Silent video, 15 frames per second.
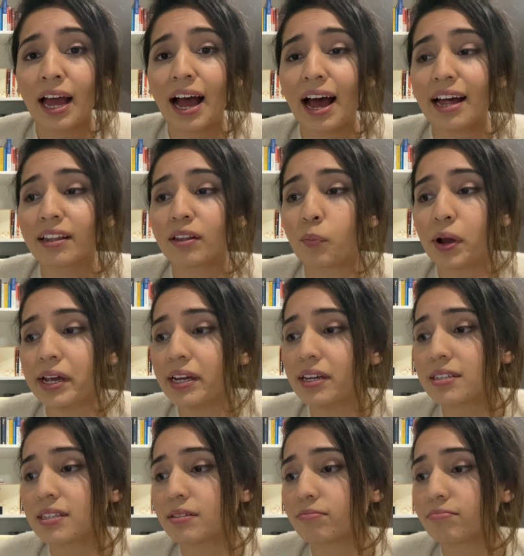And the way
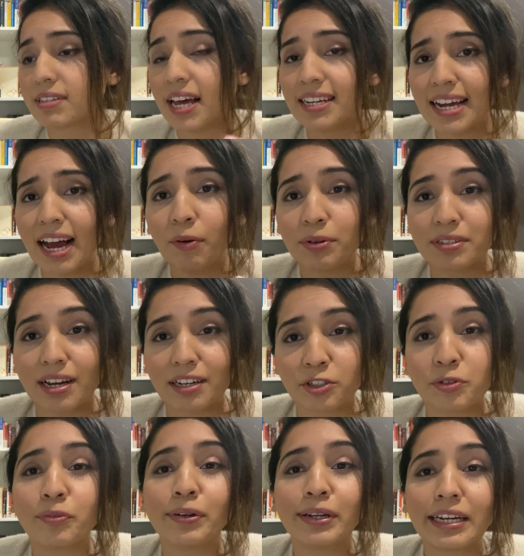it's set out is
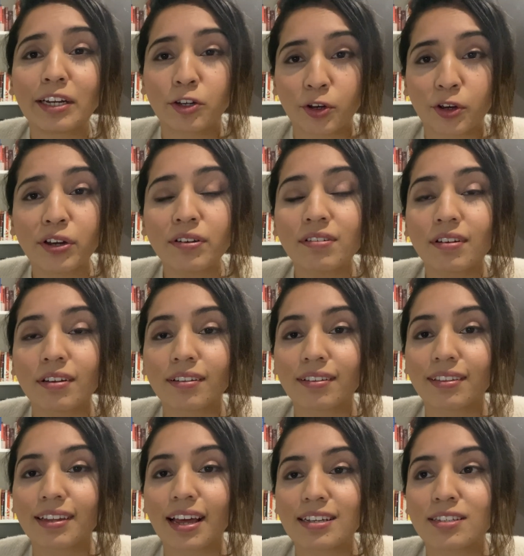actually really good.
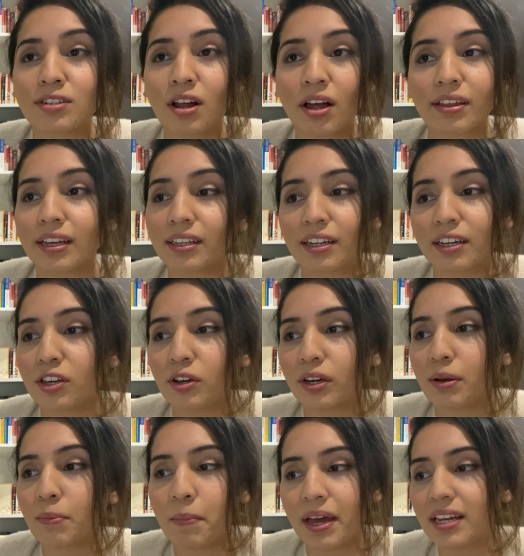There's nothing that you
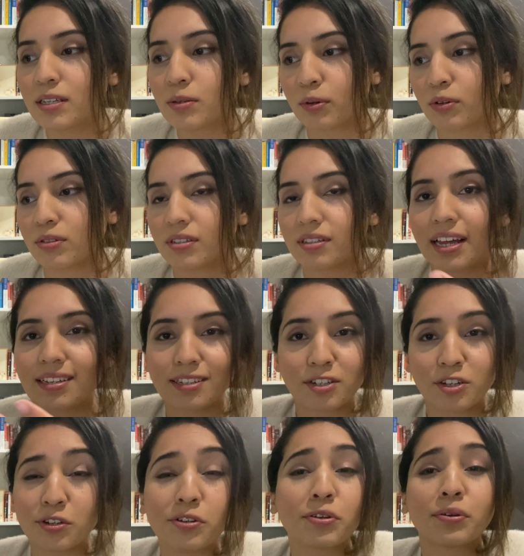can miss because there's a
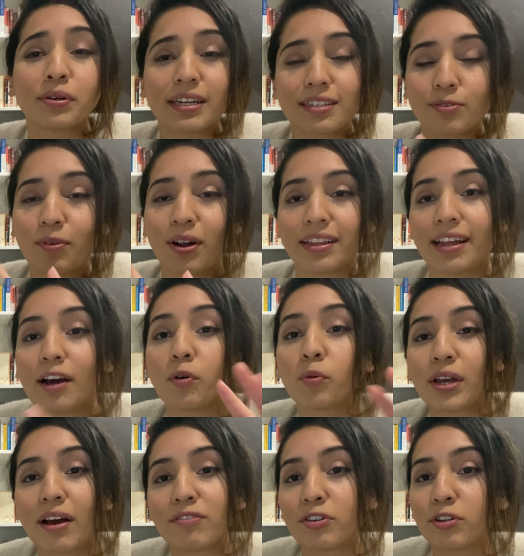to-do list right there. All
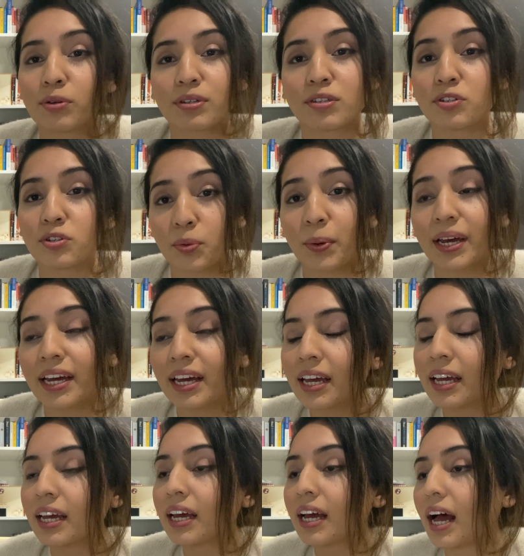you have to do is do it.
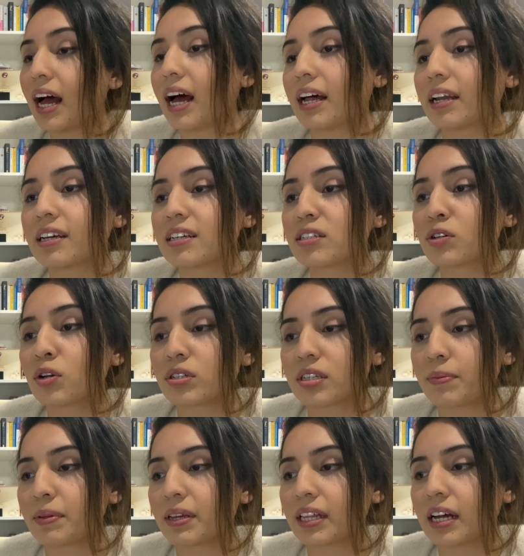And it's not
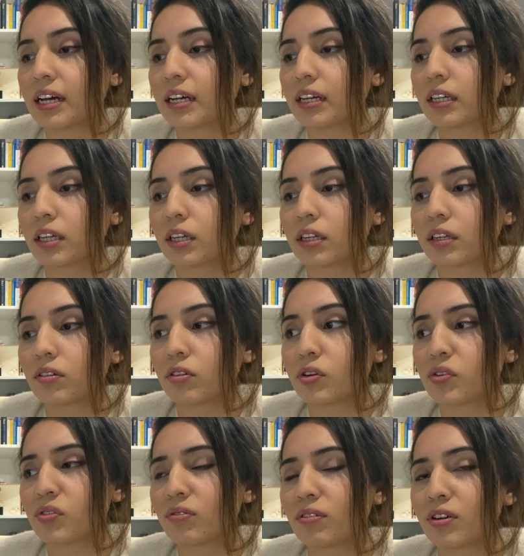something that
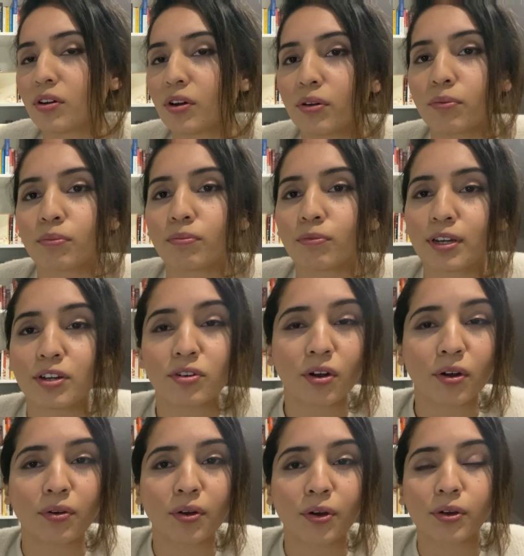you know, when you
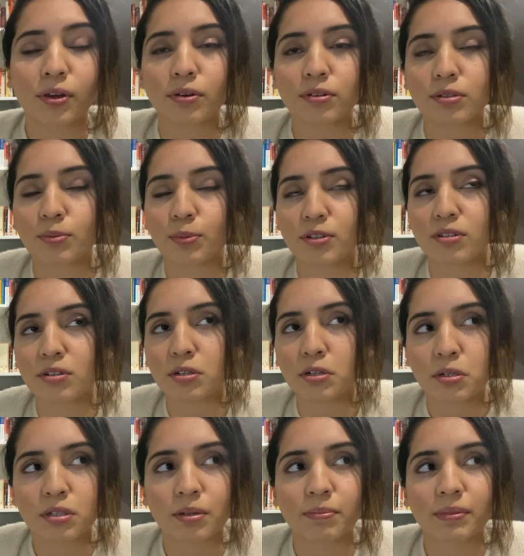don't know you're supposed to
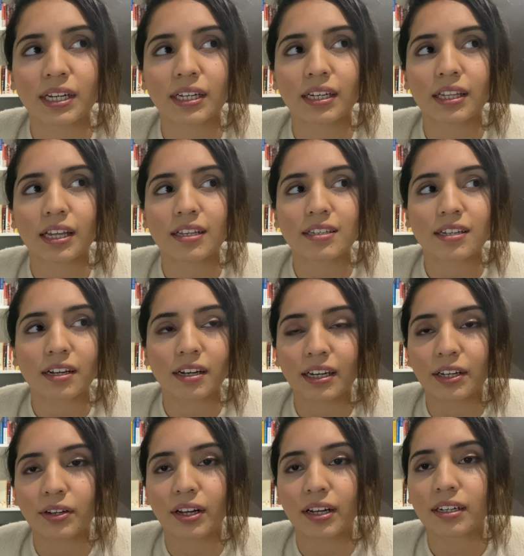do something and then suddenly
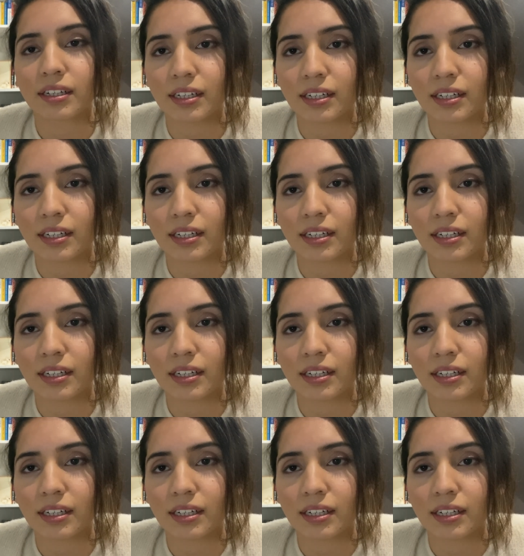you're like,